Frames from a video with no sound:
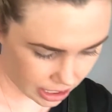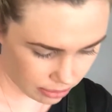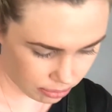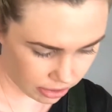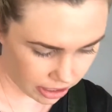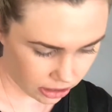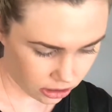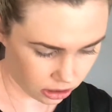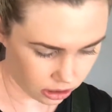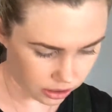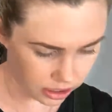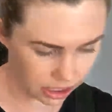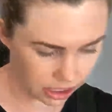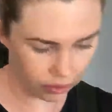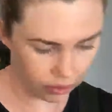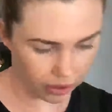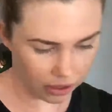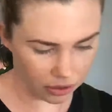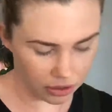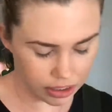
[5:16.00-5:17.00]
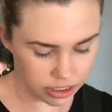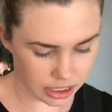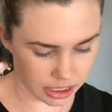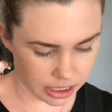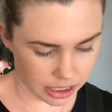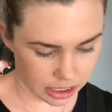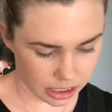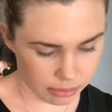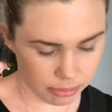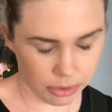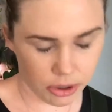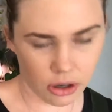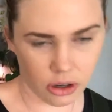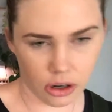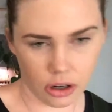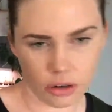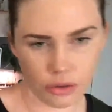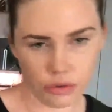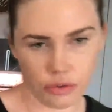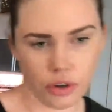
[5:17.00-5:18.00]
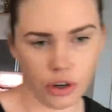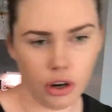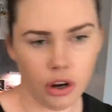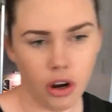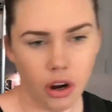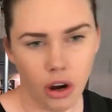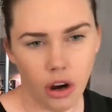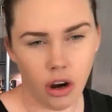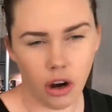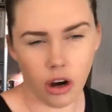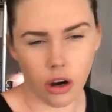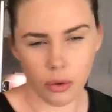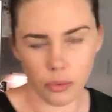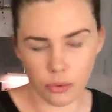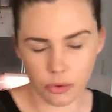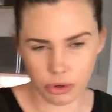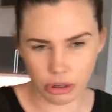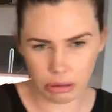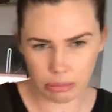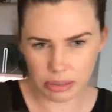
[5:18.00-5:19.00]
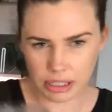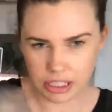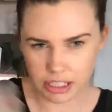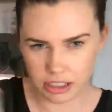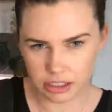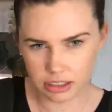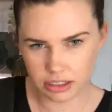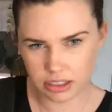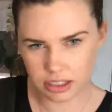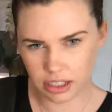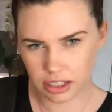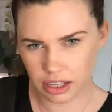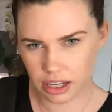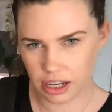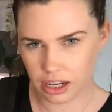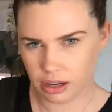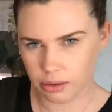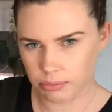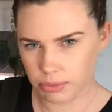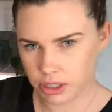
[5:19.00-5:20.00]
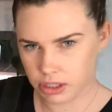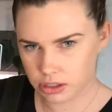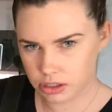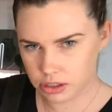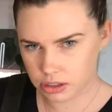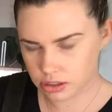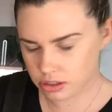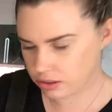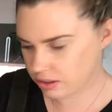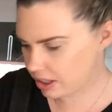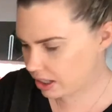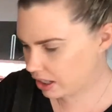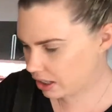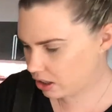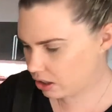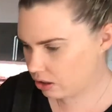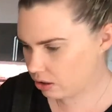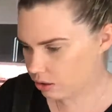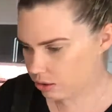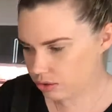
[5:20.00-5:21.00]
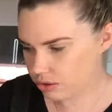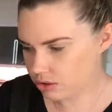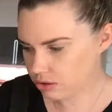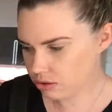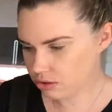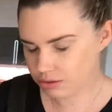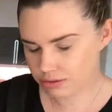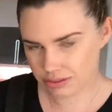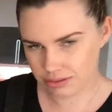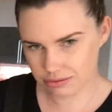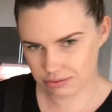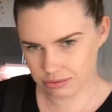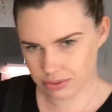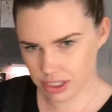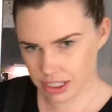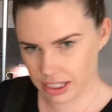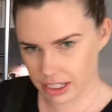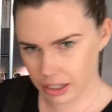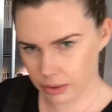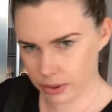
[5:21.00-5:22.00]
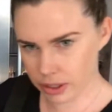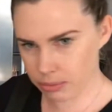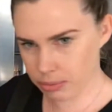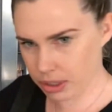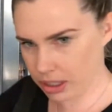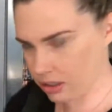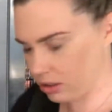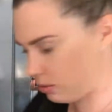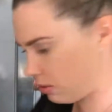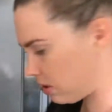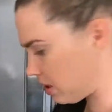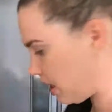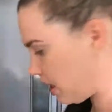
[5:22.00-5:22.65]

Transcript: my coconut oil sitting in a pot of hot water because so that it goes to liquid because it was